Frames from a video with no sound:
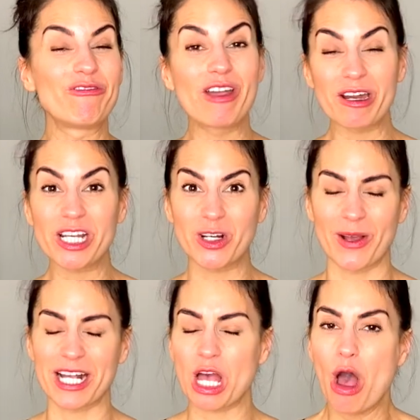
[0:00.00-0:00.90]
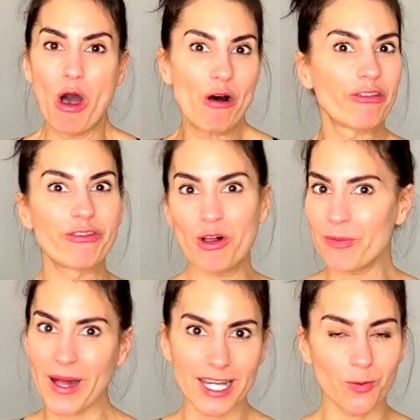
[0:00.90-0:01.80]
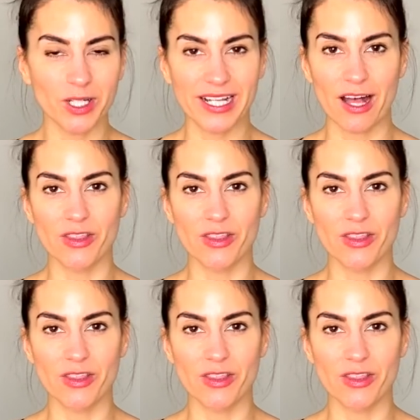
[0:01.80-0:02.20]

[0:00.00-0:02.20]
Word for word: very quick, full body workout.